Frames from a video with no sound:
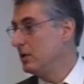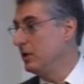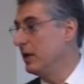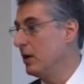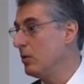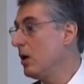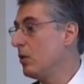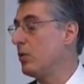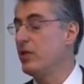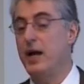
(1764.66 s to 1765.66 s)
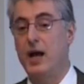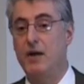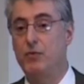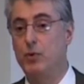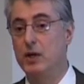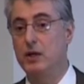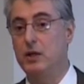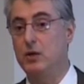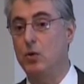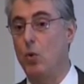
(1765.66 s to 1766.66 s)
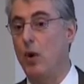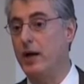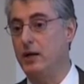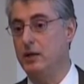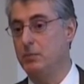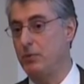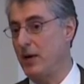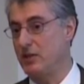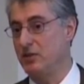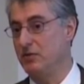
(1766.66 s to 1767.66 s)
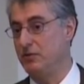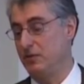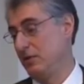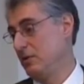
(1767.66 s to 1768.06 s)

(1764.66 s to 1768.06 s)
where they have really quite impressive